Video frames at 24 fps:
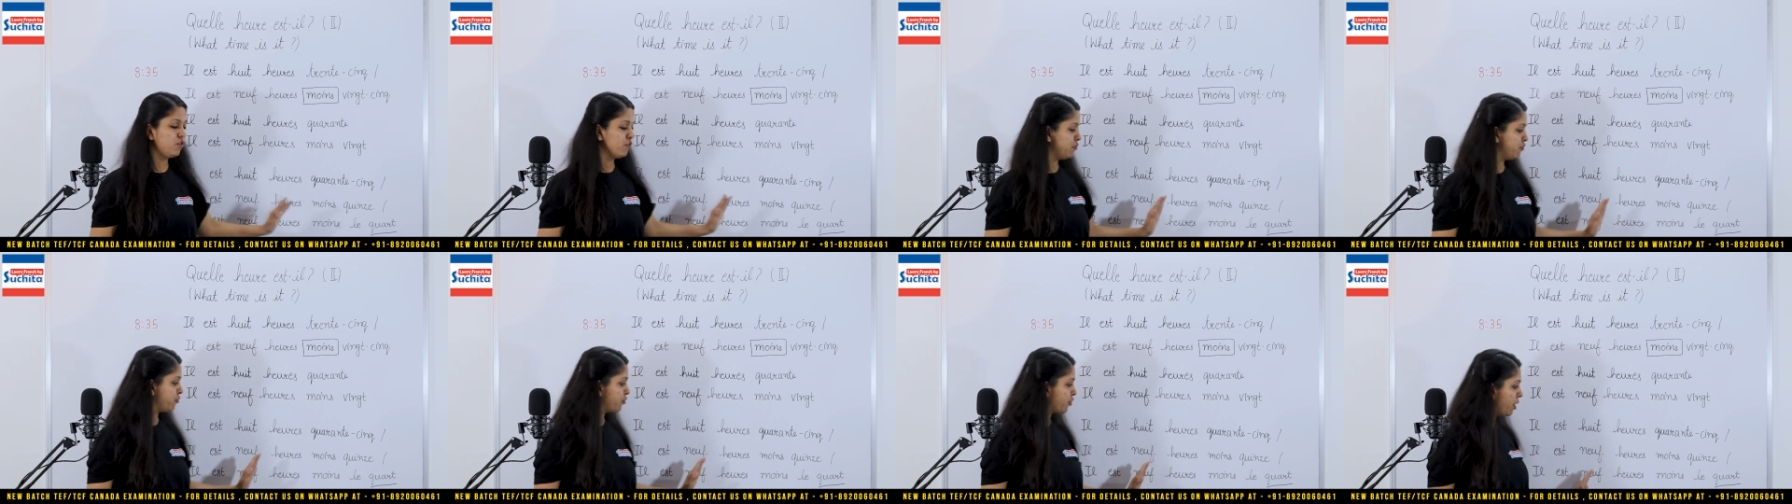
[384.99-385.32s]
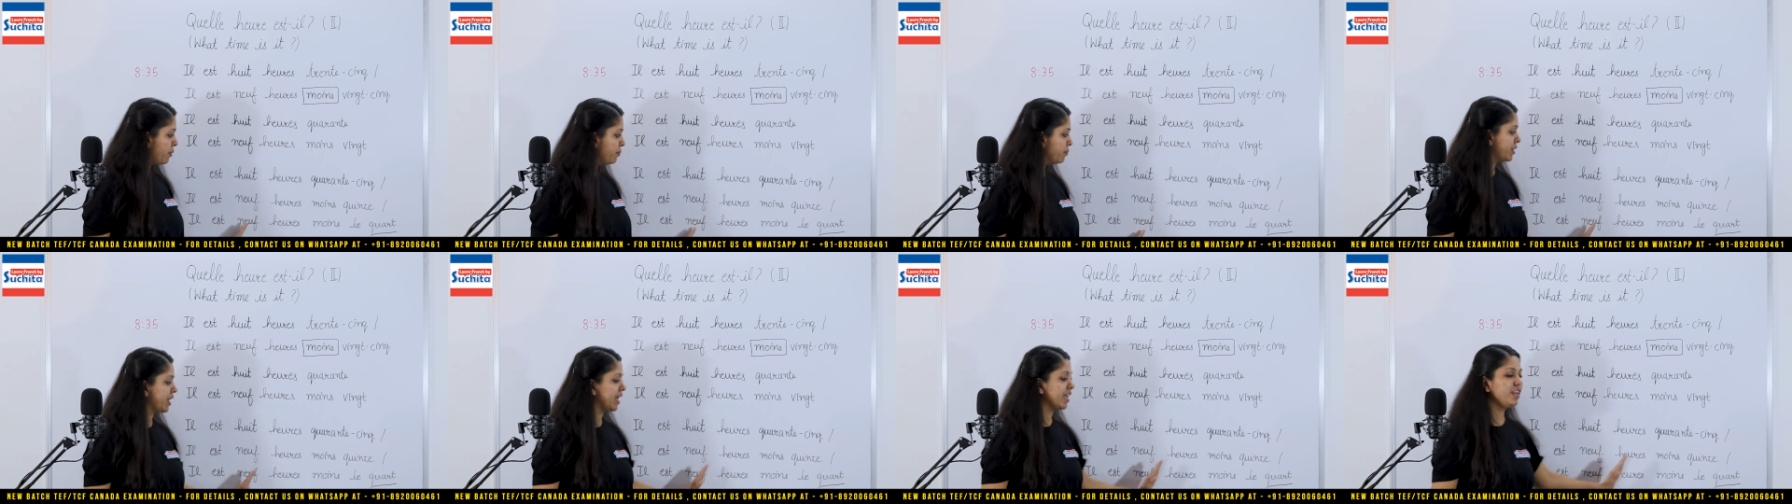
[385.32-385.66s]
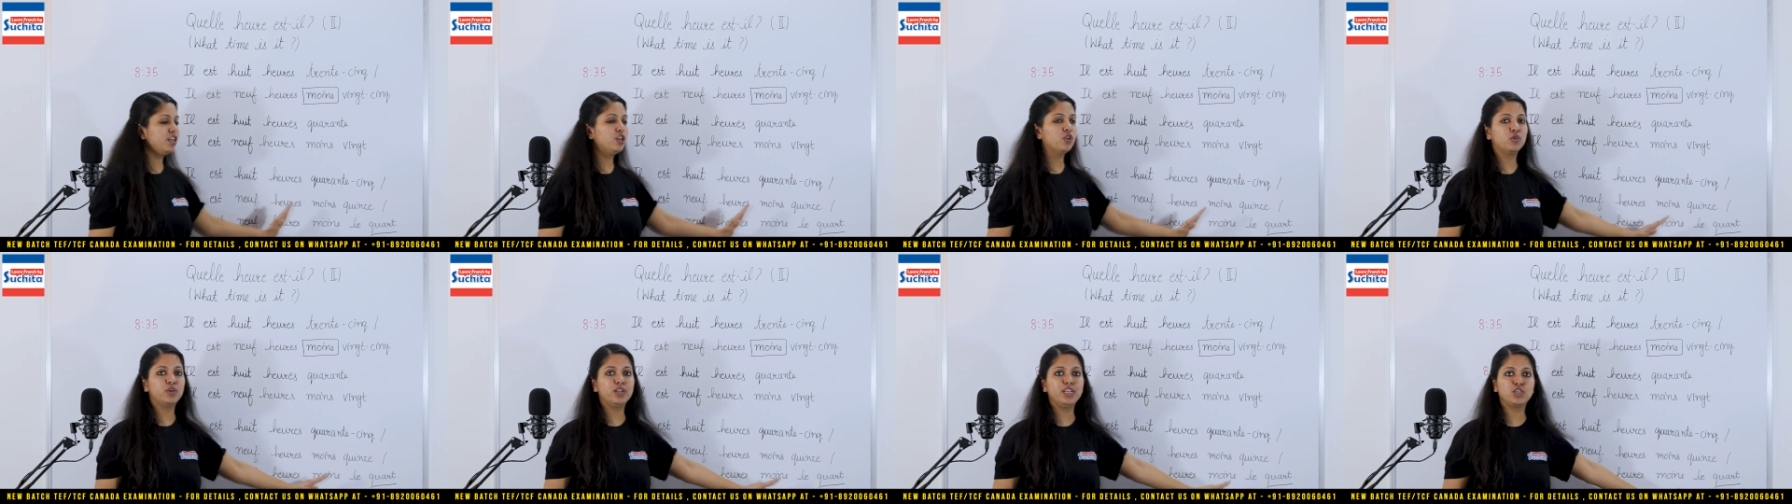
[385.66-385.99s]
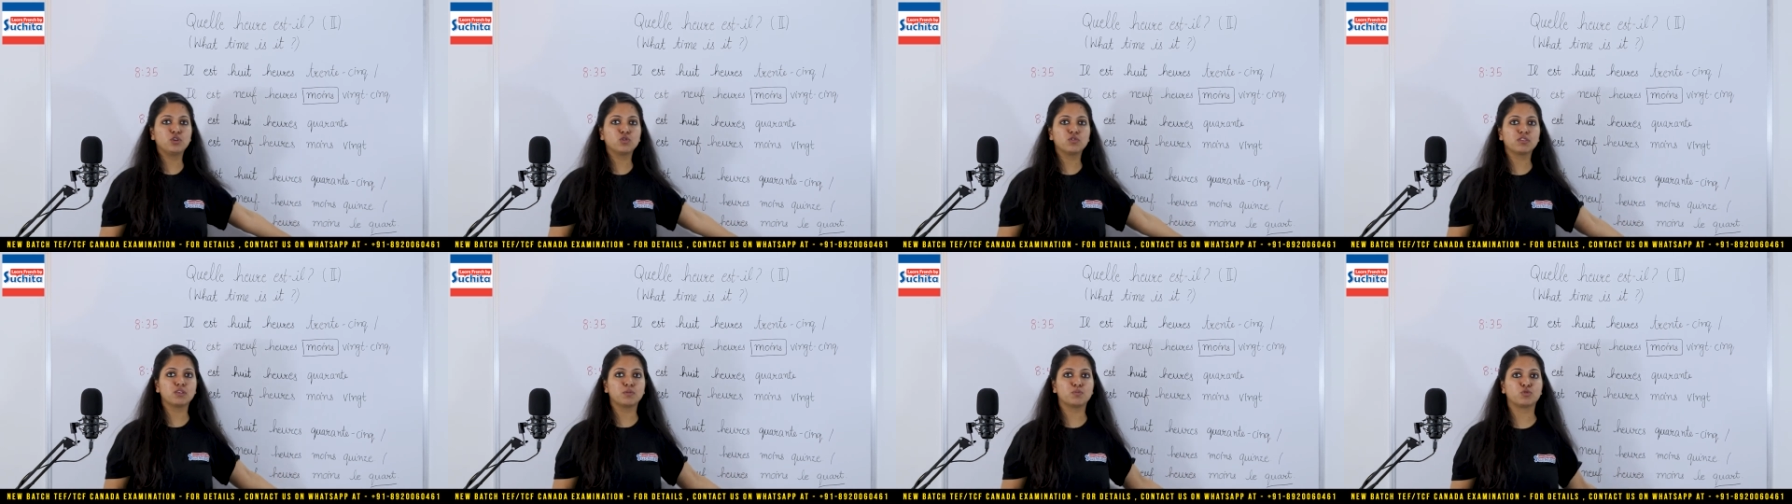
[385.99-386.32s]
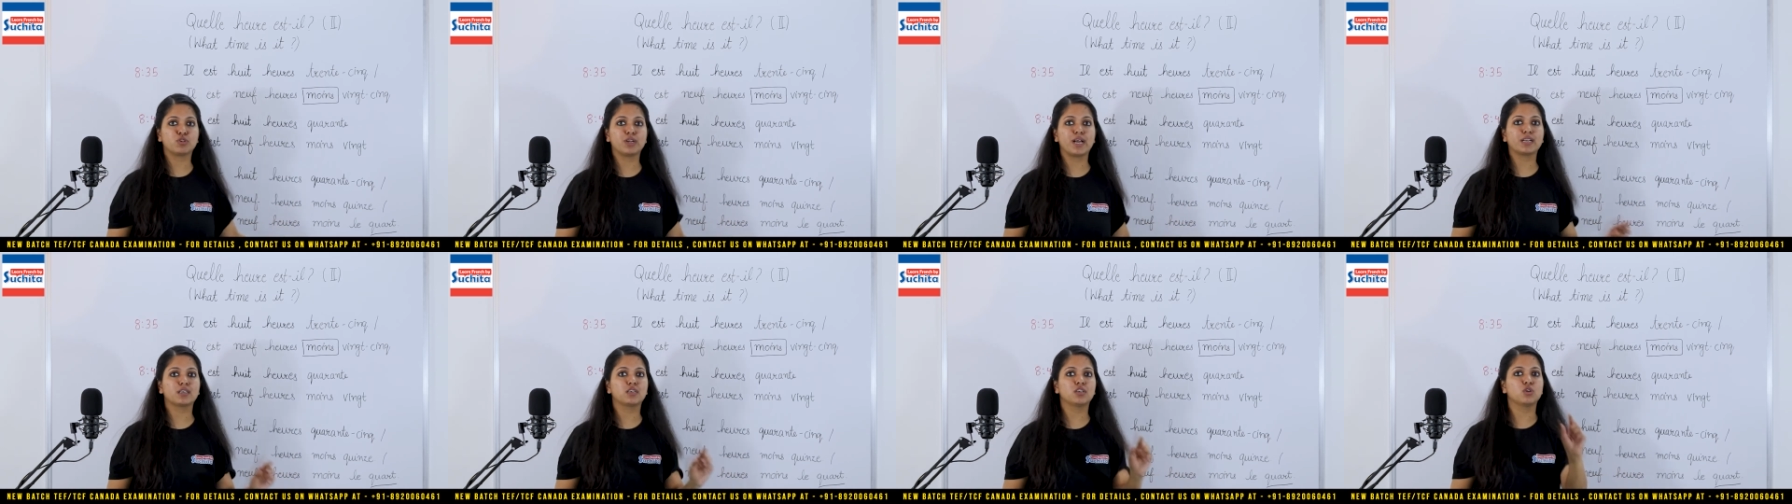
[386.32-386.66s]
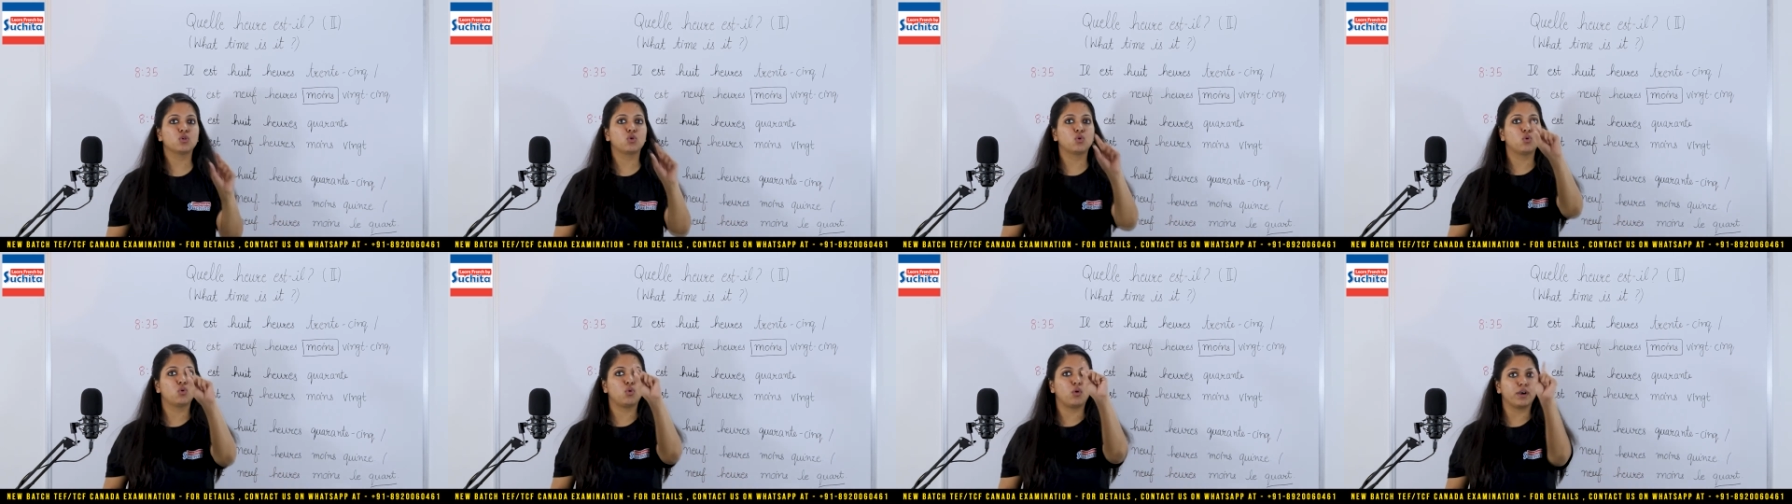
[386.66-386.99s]
From 9 you need to subtract a
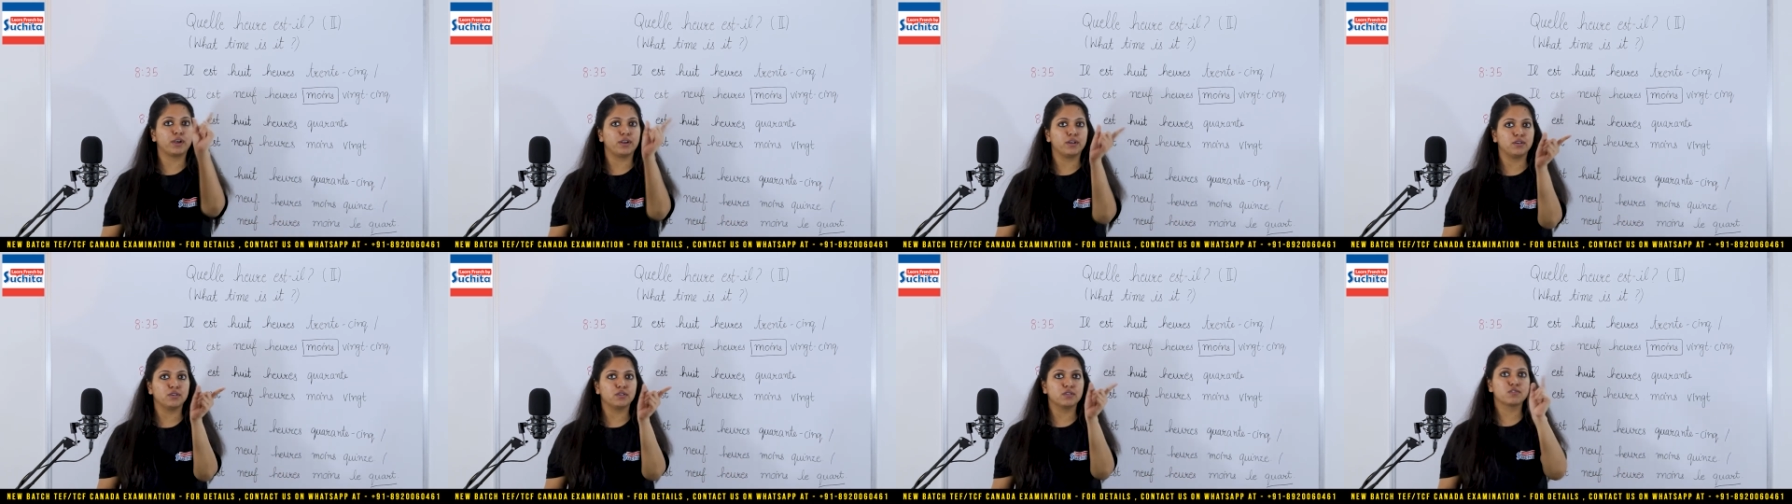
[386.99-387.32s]
quarter.